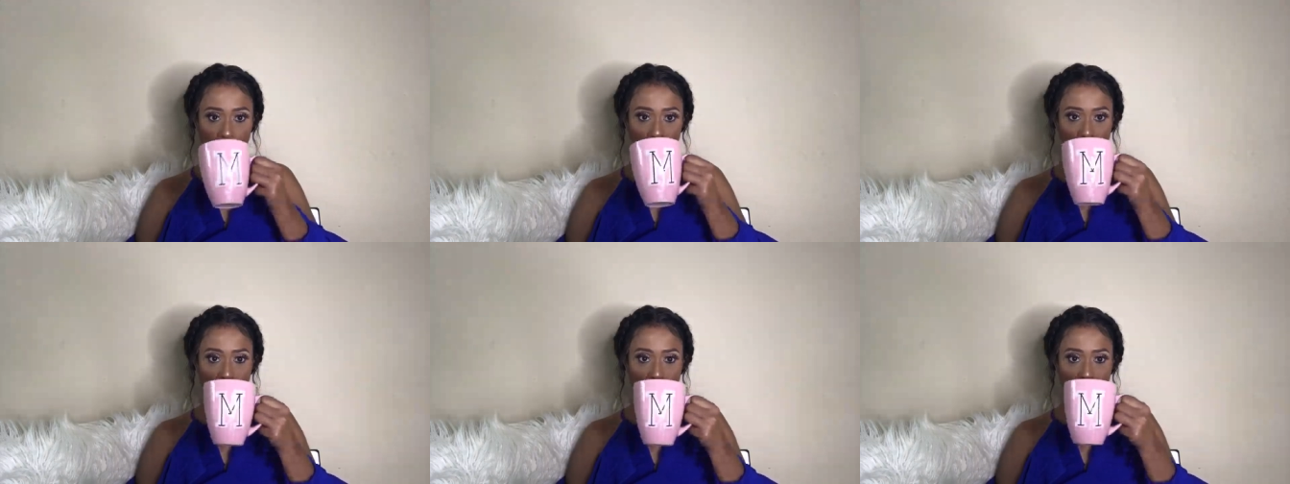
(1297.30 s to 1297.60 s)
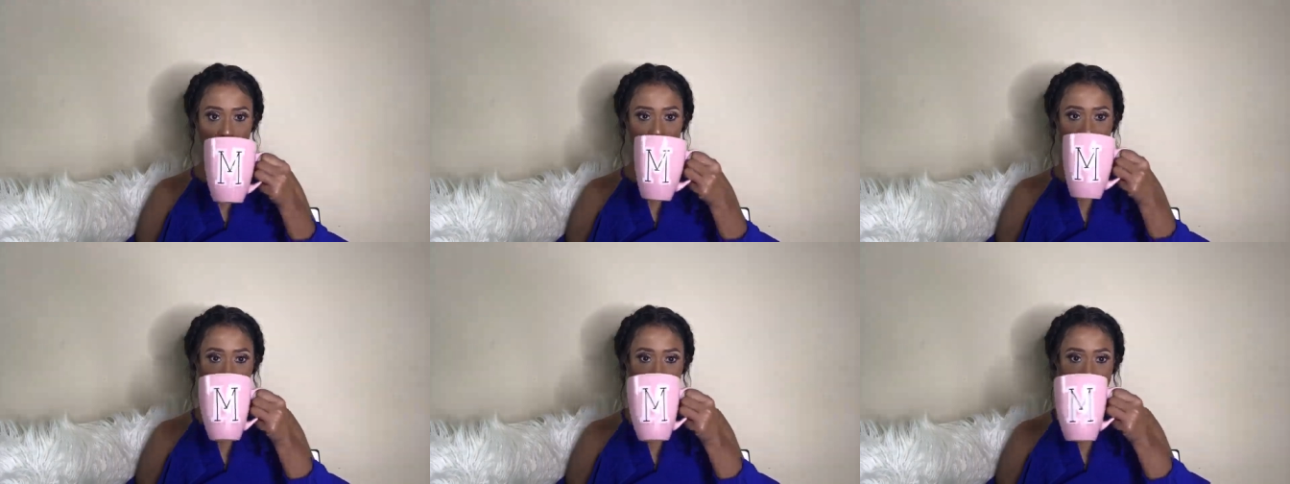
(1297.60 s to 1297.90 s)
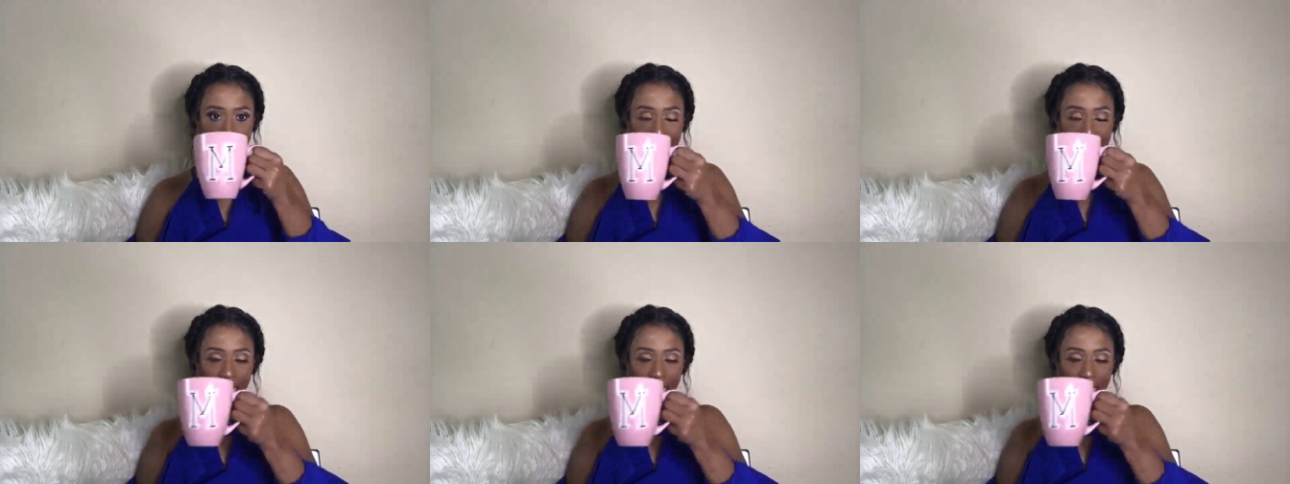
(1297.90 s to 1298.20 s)
Y'all like
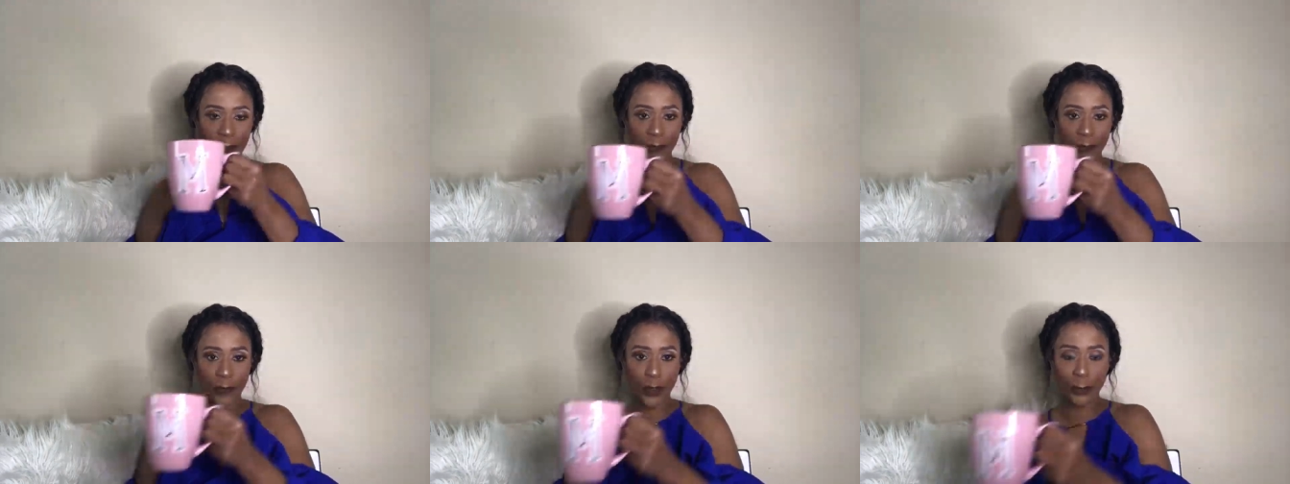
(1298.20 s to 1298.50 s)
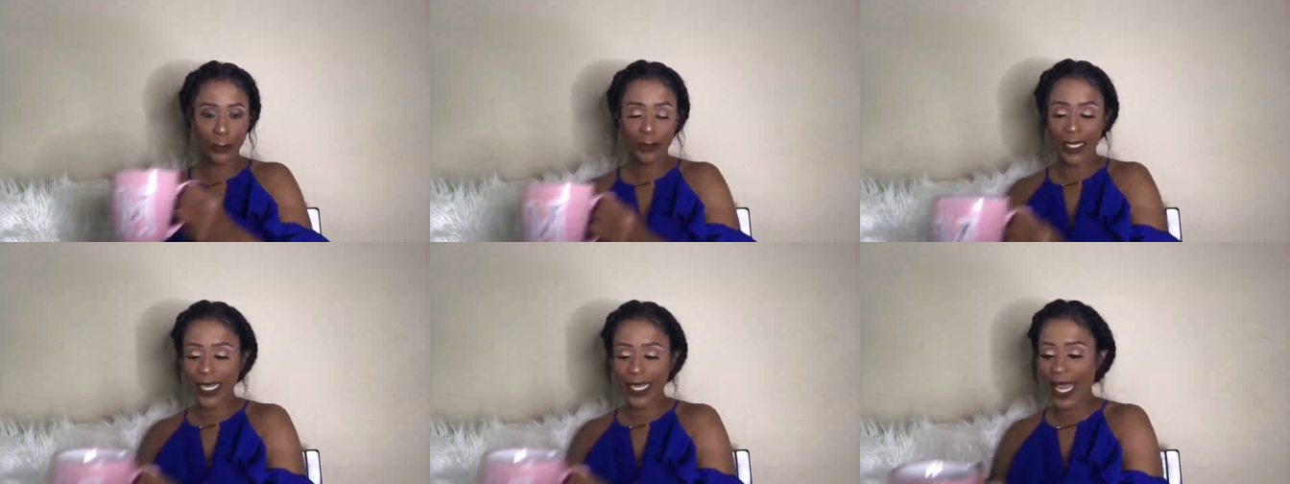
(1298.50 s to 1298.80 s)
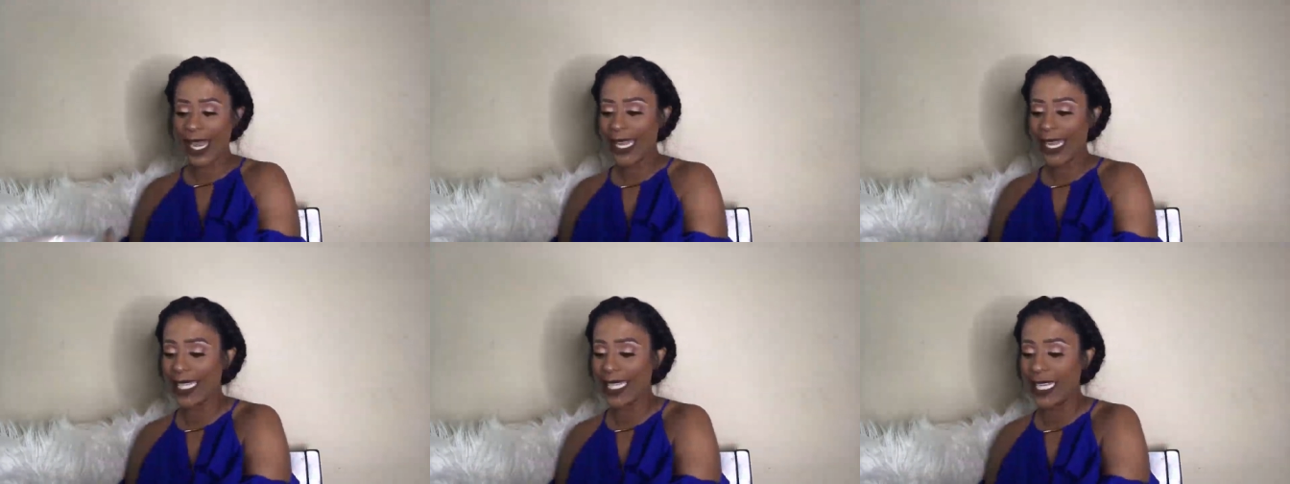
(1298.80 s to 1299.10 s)
that M for
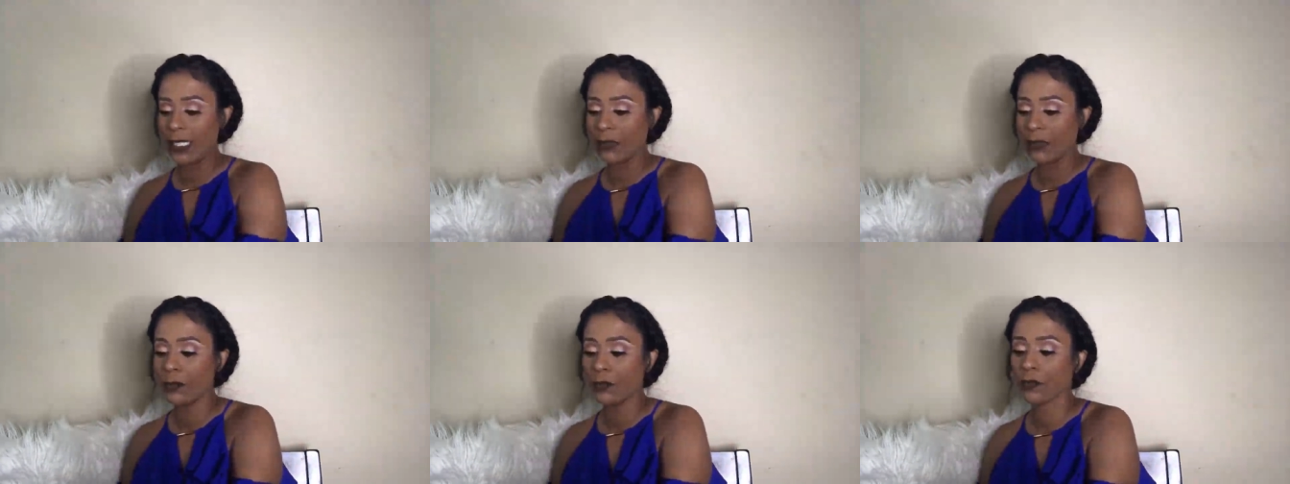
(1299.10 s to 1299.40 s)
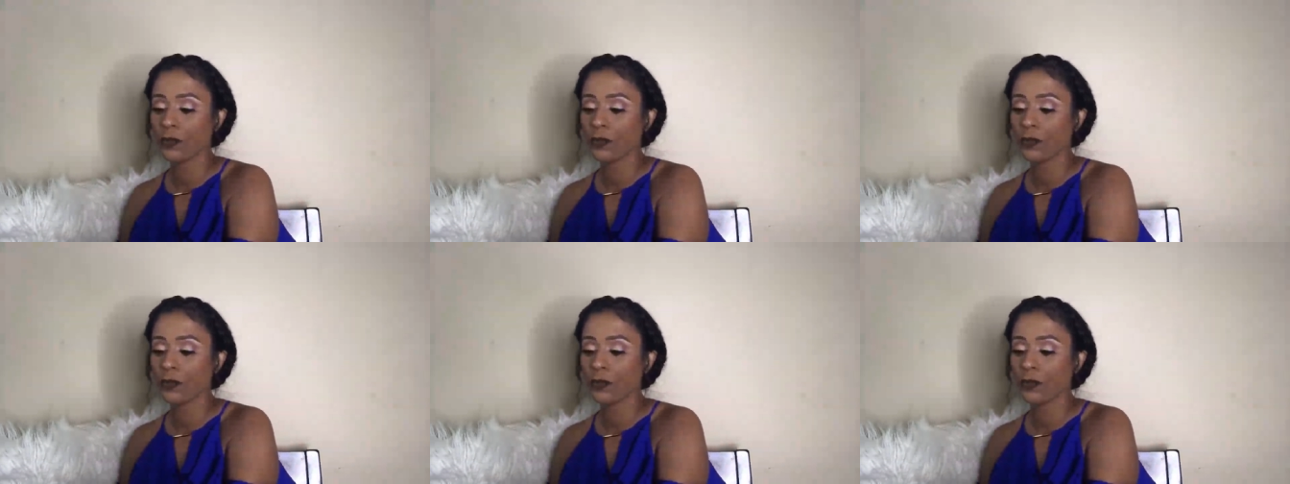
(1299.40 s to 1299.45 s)
Michaela?